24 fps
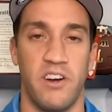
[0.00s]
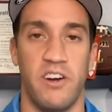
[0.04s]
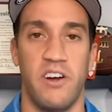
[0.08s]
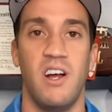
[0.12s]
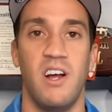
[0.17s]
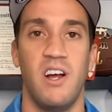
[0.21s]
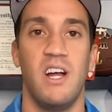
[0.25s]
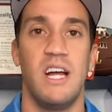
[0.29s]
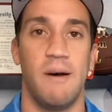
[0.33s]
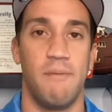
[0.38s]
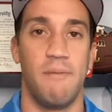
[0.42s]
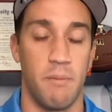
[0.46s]

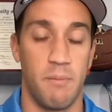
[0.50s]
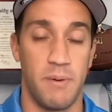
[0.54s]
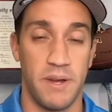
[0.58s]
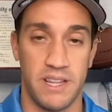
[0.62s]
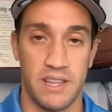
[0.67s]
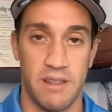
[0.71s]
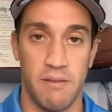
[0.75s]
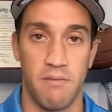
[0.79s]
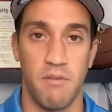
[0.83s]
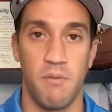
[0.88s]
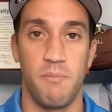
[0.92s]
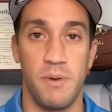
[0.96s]
I'm going to pick
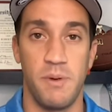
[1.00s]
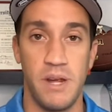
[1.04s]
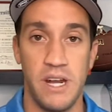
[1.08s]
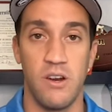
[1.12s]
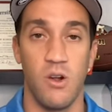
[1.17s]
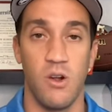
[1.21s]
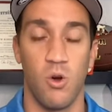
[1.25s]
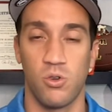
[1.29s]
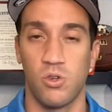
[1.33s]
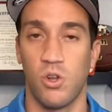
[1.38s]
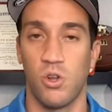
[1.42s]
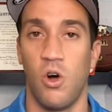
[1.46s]
them to beat
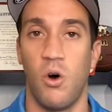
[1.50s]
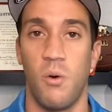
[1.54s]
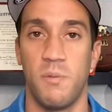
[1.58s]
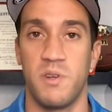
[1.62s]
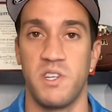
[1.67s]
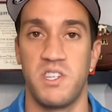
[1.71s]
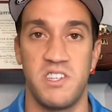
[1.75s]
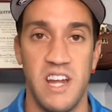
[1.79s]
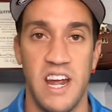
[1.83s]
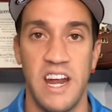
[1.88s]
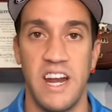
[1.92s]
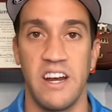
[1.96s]
Oklahoma
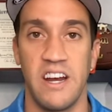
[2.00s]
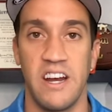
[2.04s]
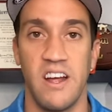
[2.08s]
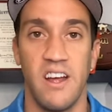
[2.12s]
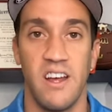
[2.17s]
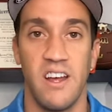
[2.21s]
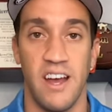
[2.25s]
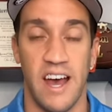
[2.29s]
State